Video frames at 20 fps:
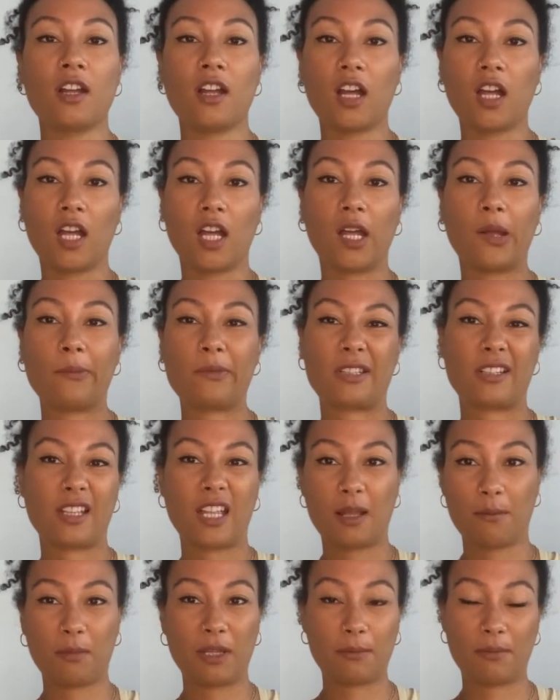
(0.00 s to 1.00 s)
So it
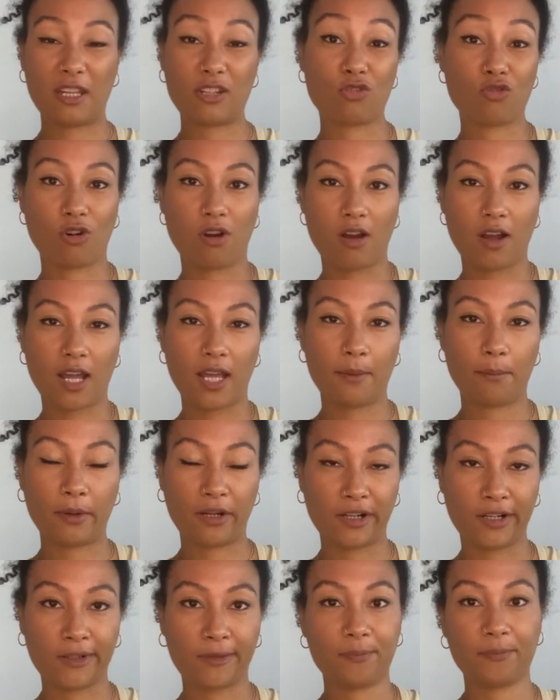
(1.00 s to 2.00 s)
can be a bit dry,
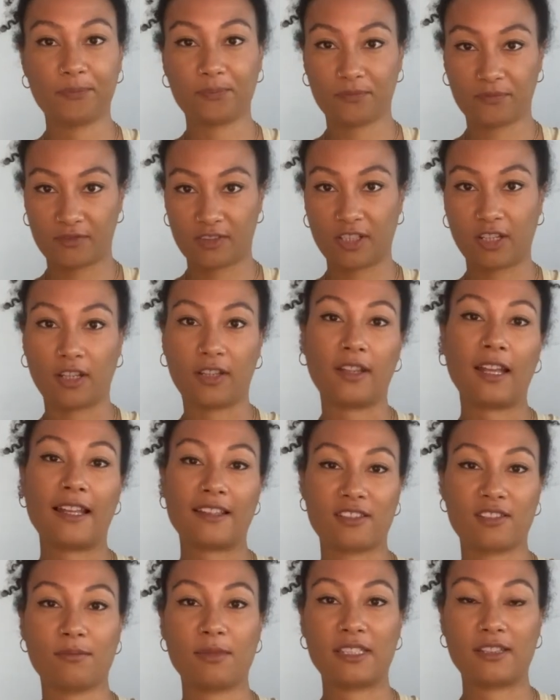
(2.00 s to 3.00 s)
but you know, it has
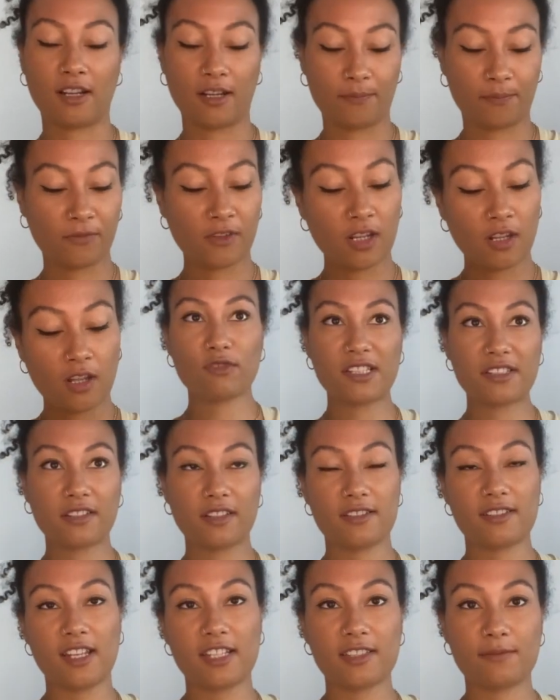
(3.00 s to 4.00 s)
to be done. Risk
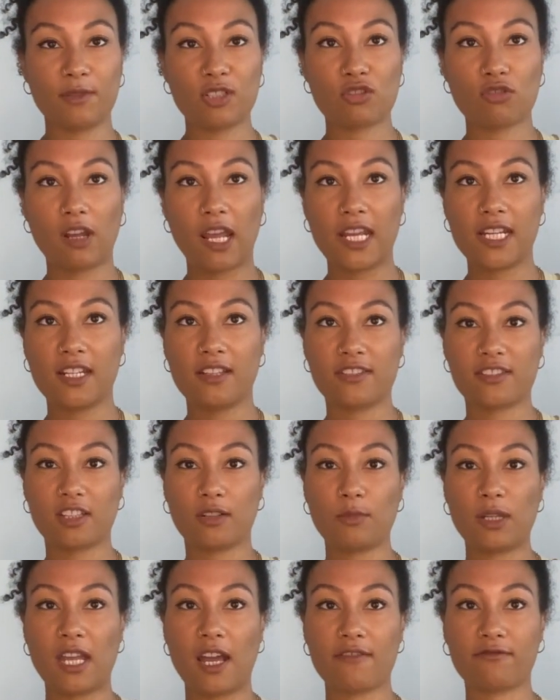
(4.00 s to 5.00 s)
assessment training. So
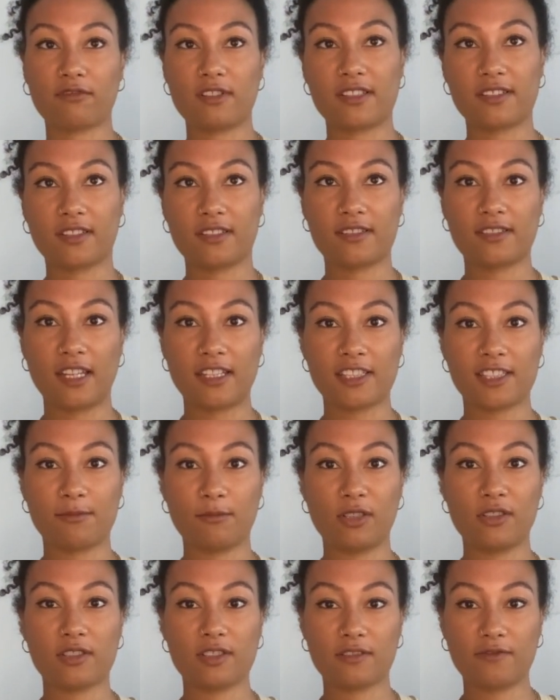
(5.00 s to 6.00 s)
we have risk
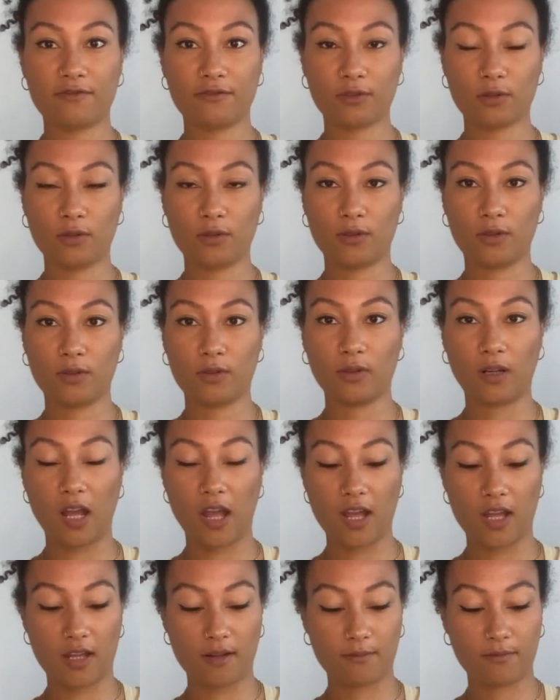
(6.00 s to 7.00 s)
assessments for
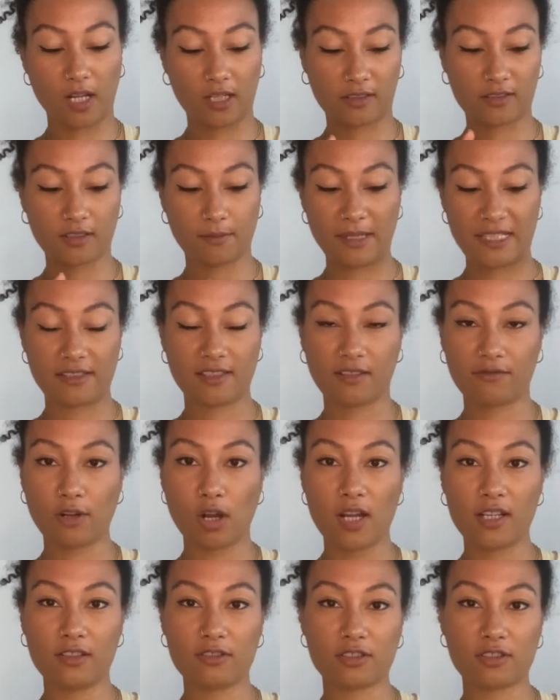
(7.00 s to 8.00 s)
like a domestic
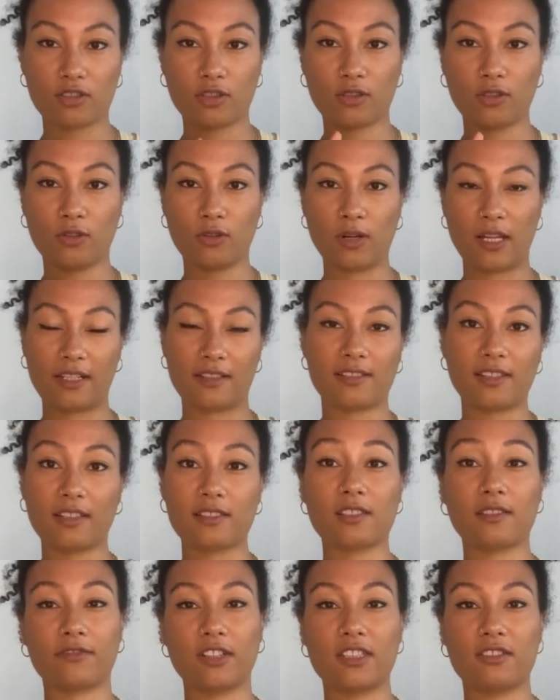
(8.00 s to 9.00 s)
violence tool and a
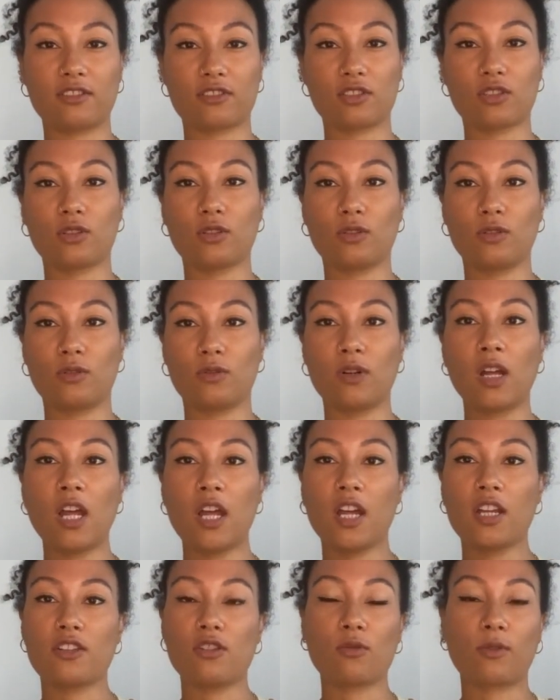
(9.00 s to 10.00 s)
sex offender tool.
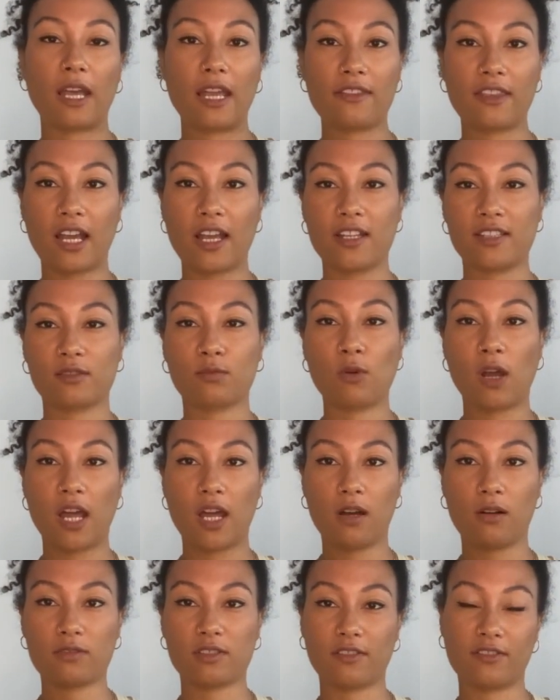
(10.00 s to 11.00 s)
You'll get that as
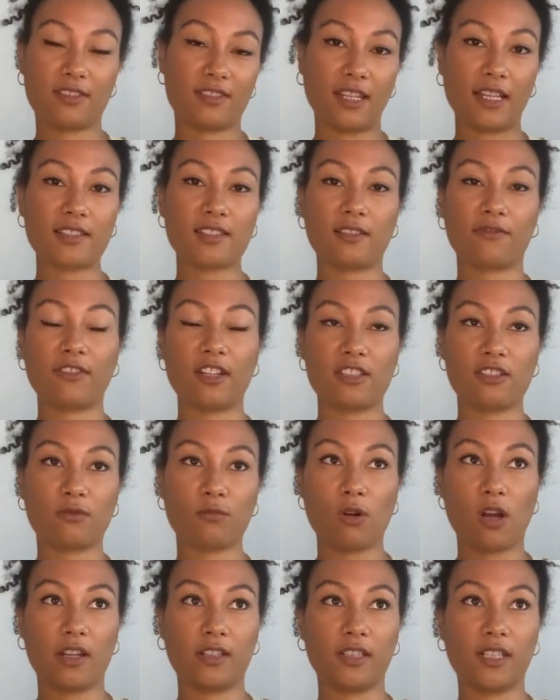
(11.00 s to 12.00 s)
well. So the sex offender
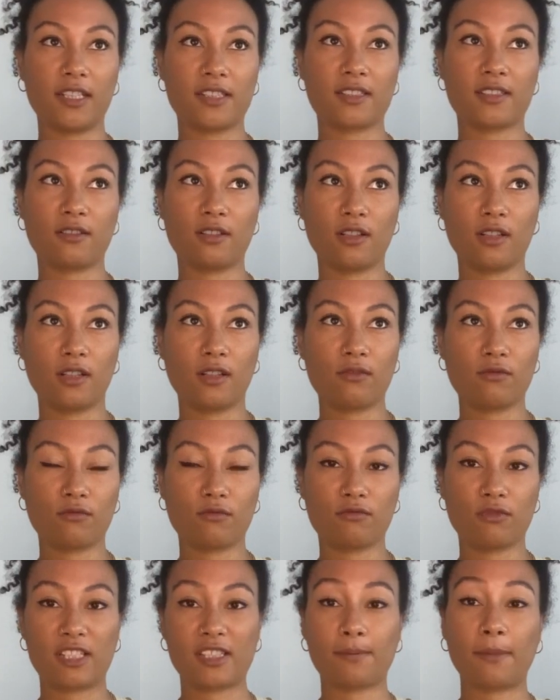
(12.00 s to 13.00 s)
one is the
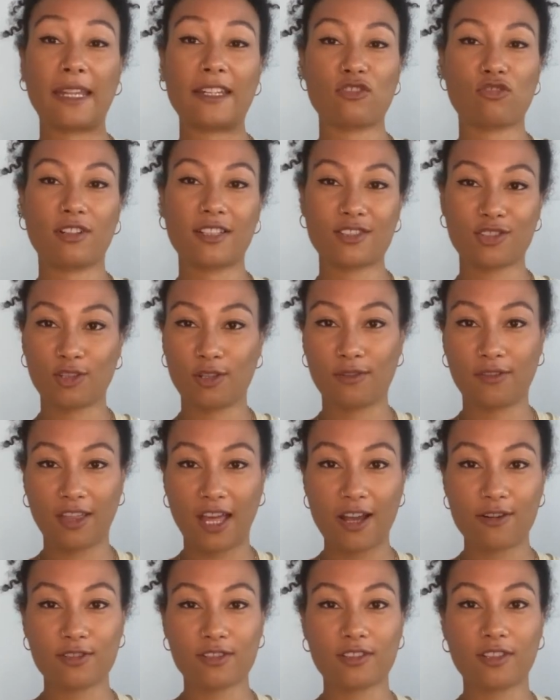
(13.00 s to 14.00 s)
Risk Matrix
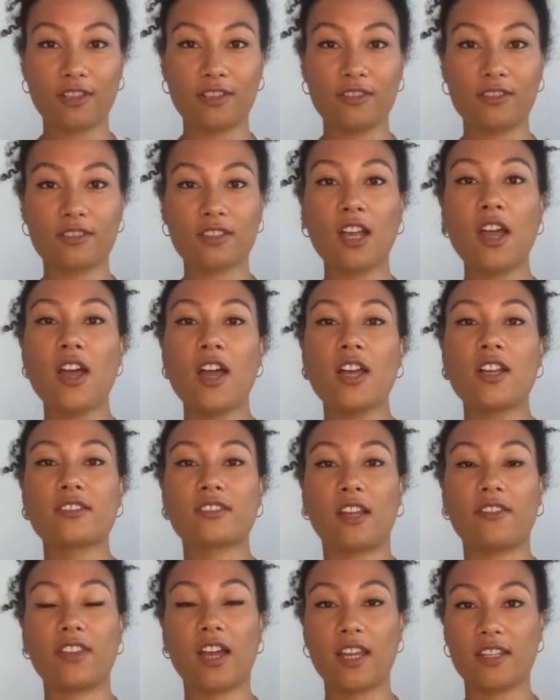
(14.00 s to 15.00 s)
2000.
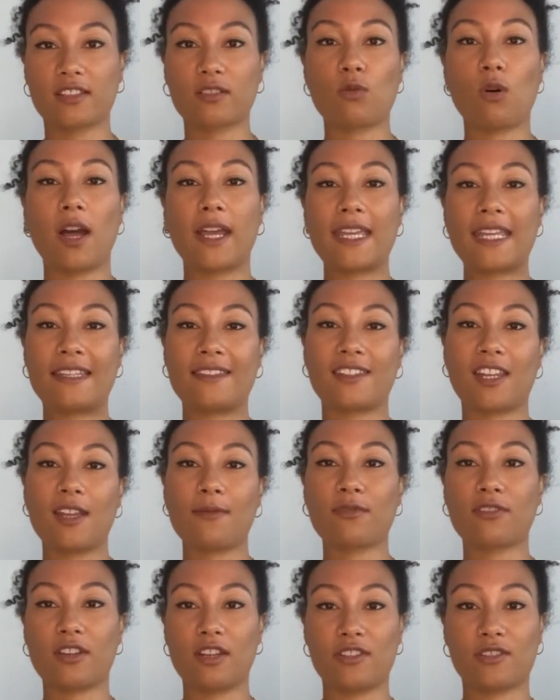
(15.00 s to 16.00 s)
So that is quite in
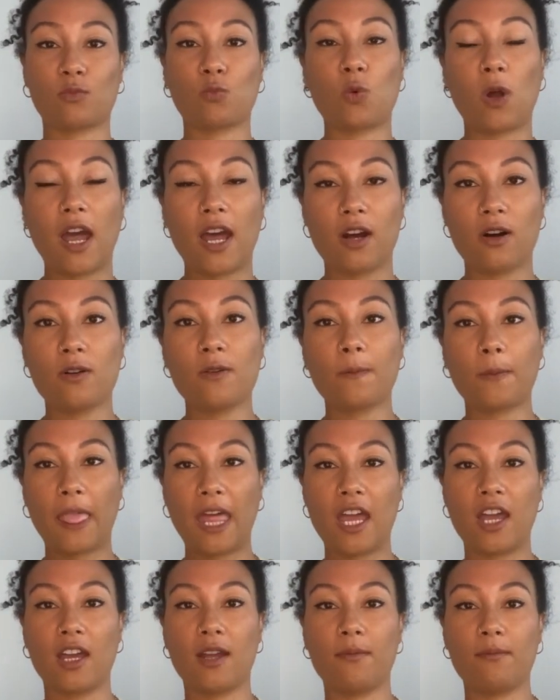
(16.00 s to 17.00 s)
depth as well.
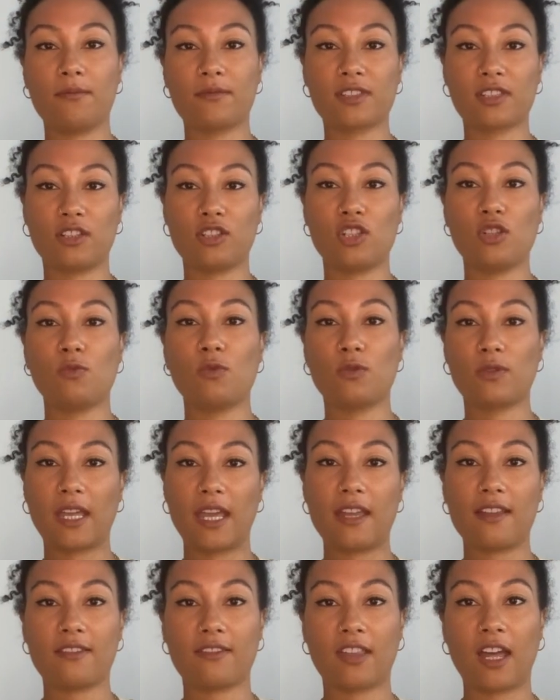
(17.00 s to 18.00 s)
So you will
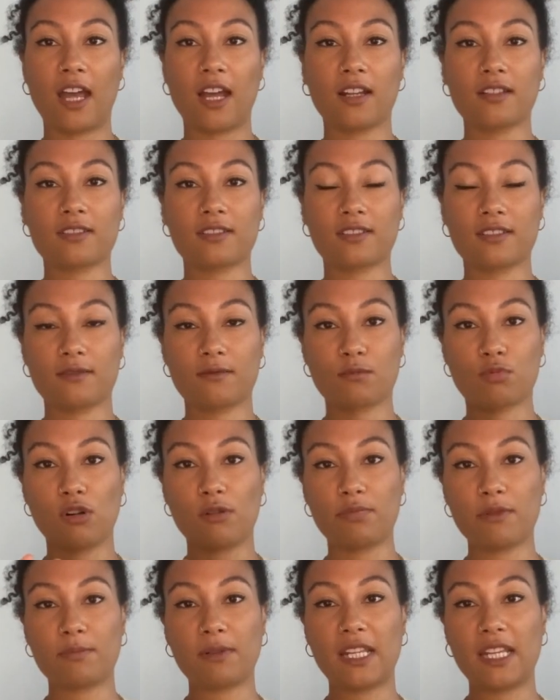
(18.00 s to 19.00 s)
get that
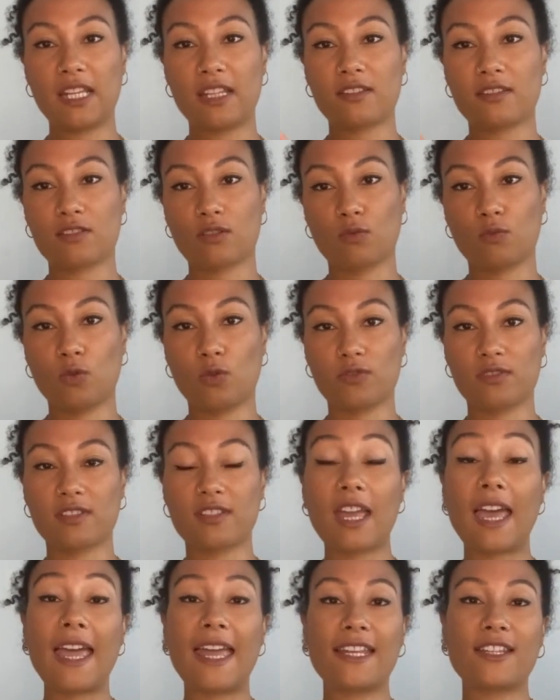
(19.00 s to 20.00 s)
probably towards
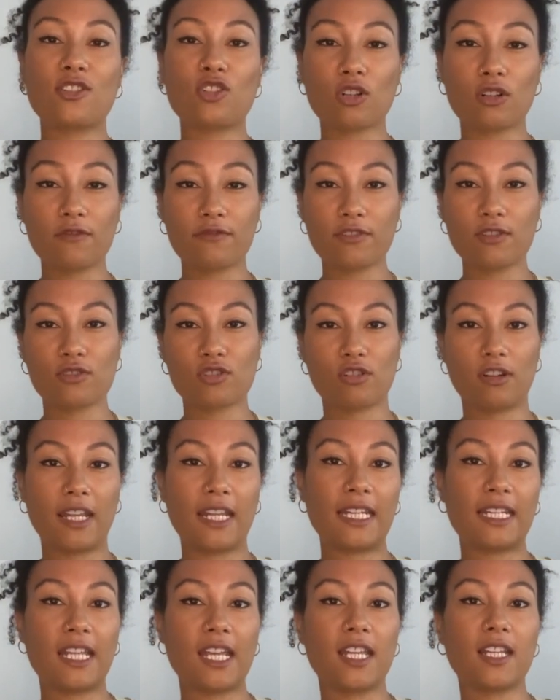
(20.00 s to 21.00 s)
the end of your
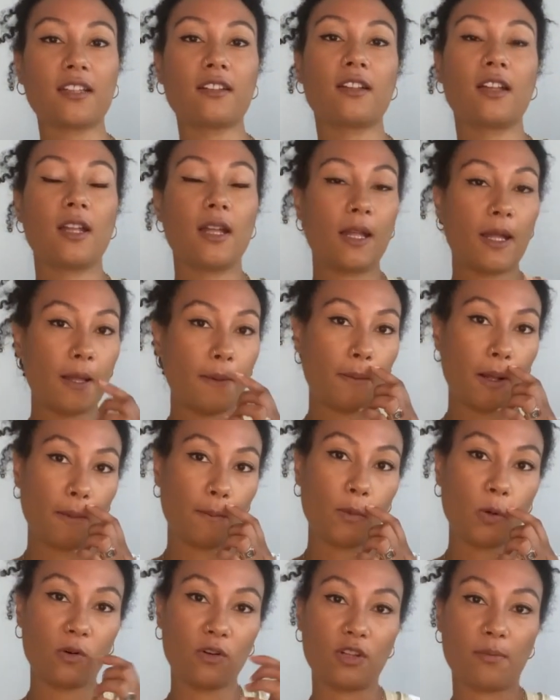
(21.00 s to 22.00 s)
training, but
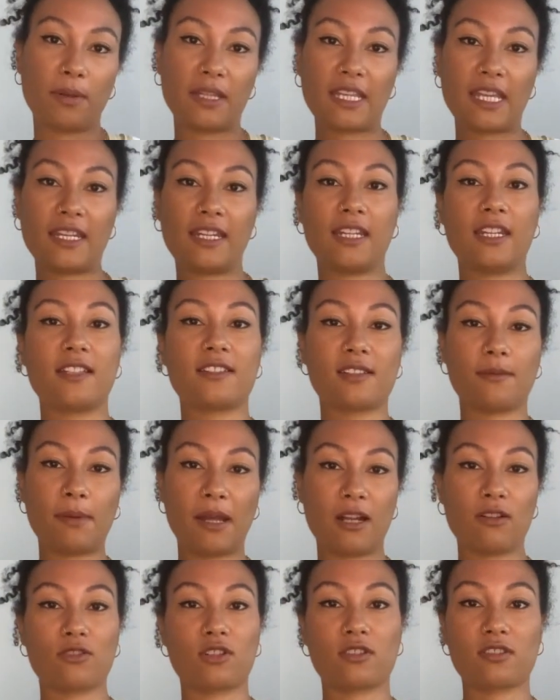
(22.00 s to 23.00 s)
more at the beginning, it's
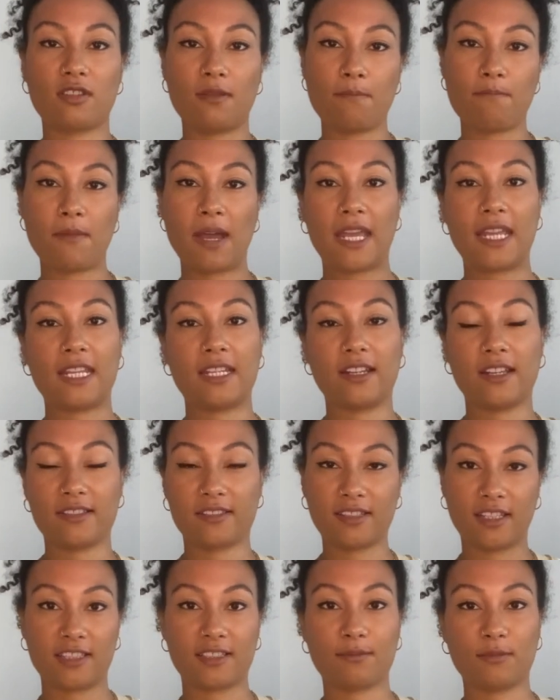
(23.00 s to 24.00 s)
about just the main
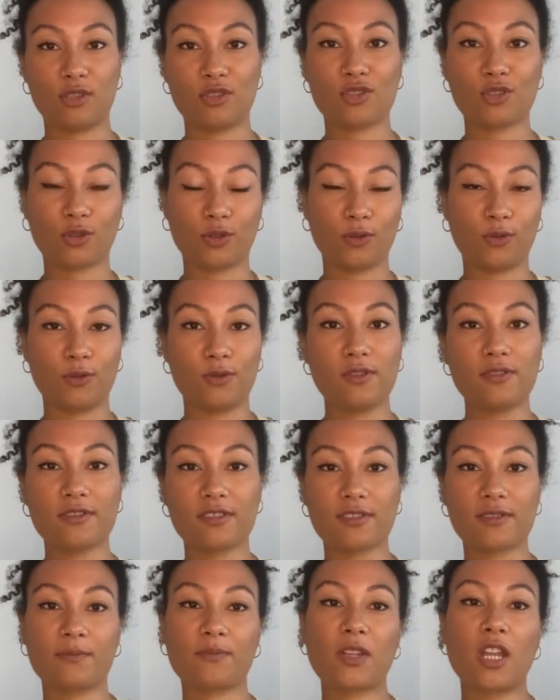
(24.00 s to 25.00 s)
assessment
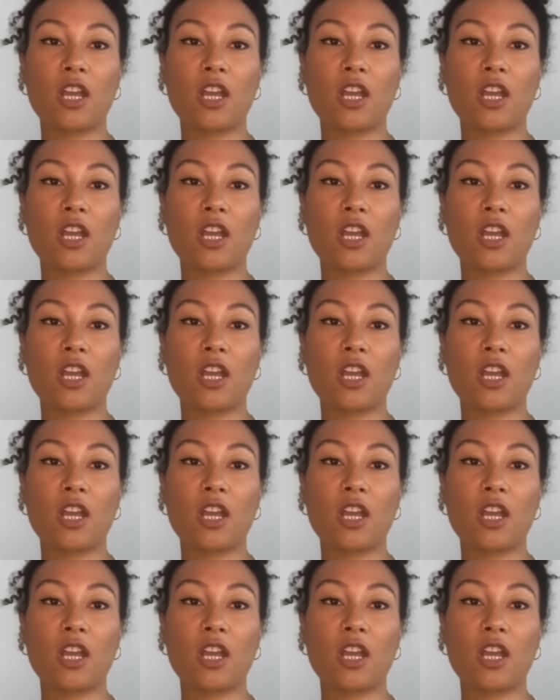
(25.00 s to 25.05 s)
tools.